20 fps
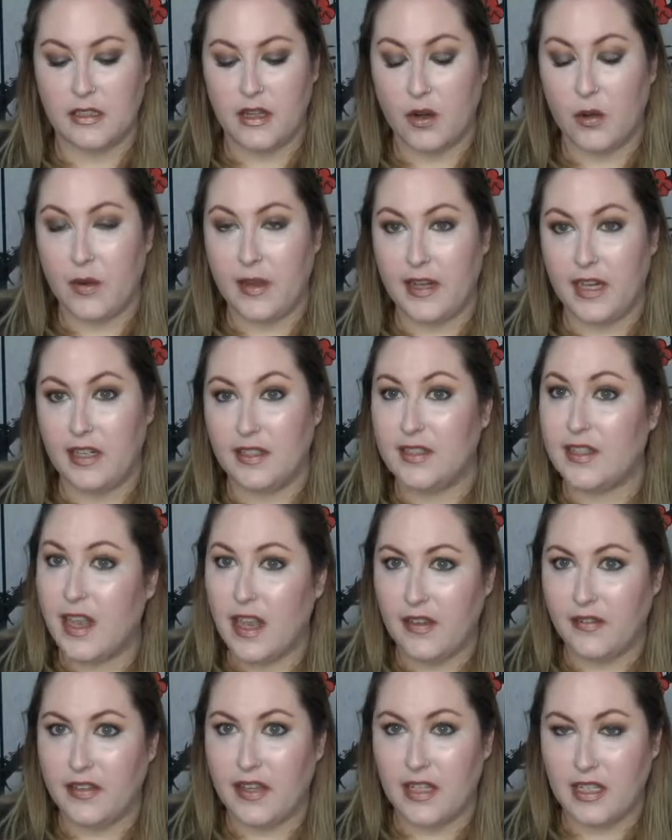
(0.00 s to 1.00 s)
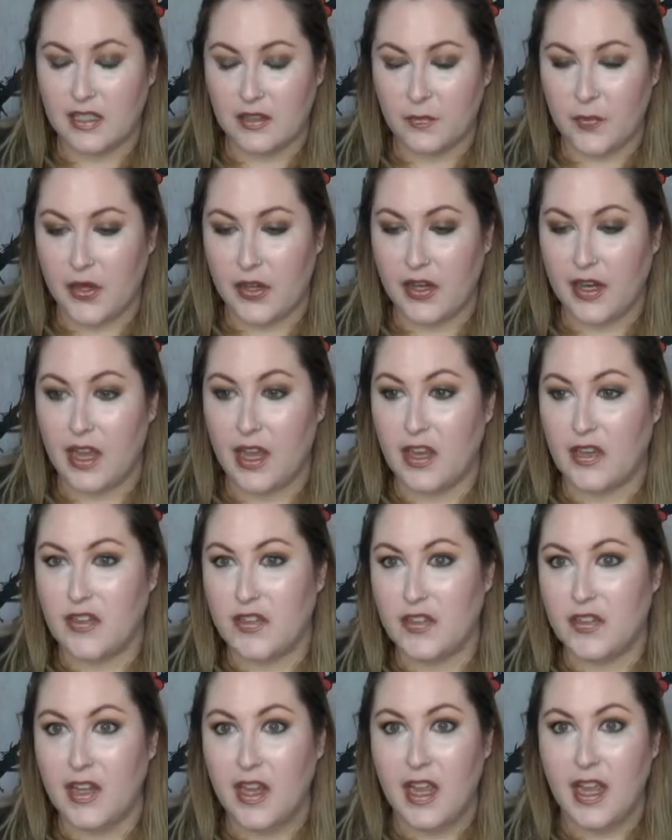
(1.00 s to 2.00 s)
not quite as heavy as
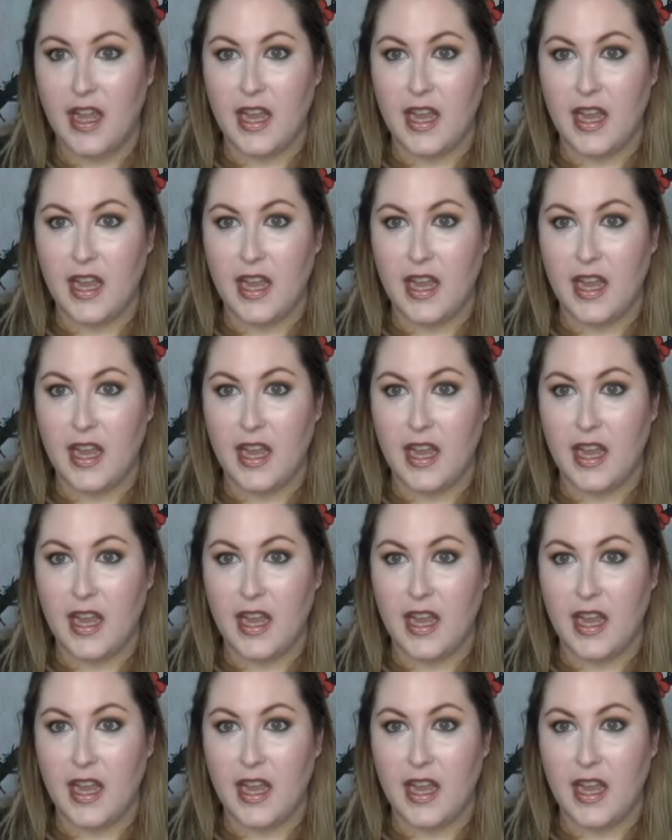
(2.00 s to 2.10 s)
Marrakesh,